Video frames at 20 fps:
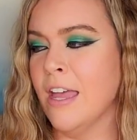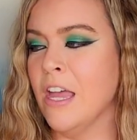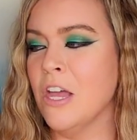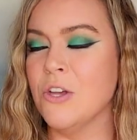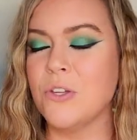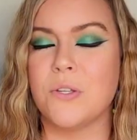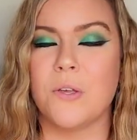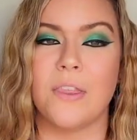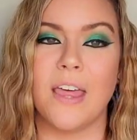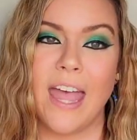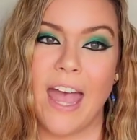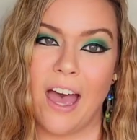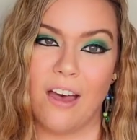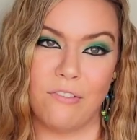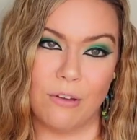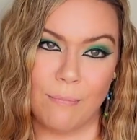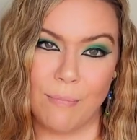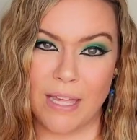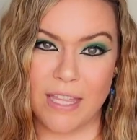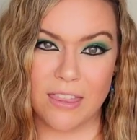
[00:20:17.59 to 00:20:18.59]
So they have
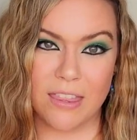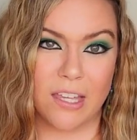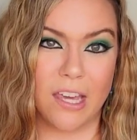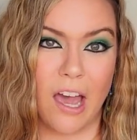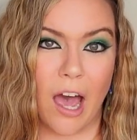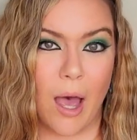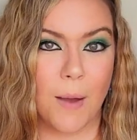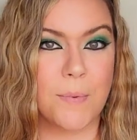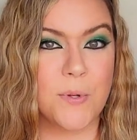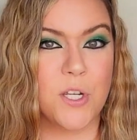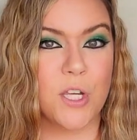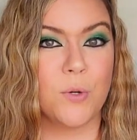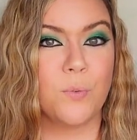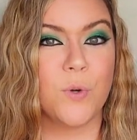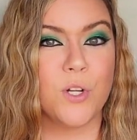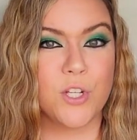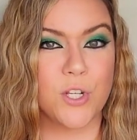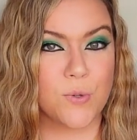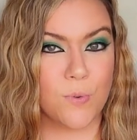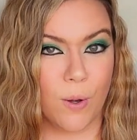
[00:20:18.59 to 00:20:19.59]
a monthly option,
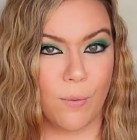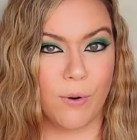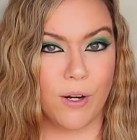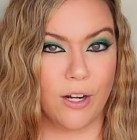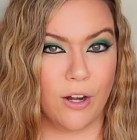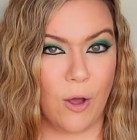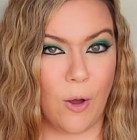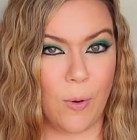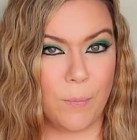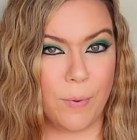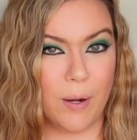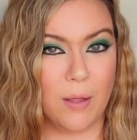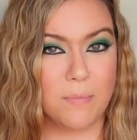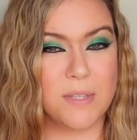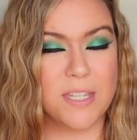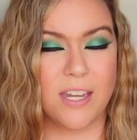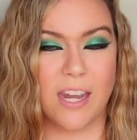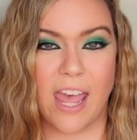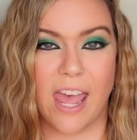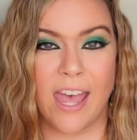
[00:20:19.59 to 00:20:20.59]
which is what we're gonna open up
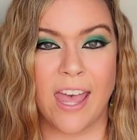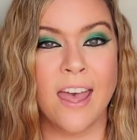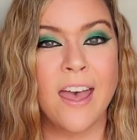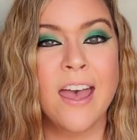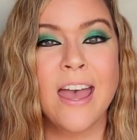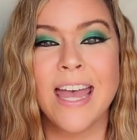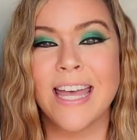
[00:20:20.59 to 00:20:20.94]
today.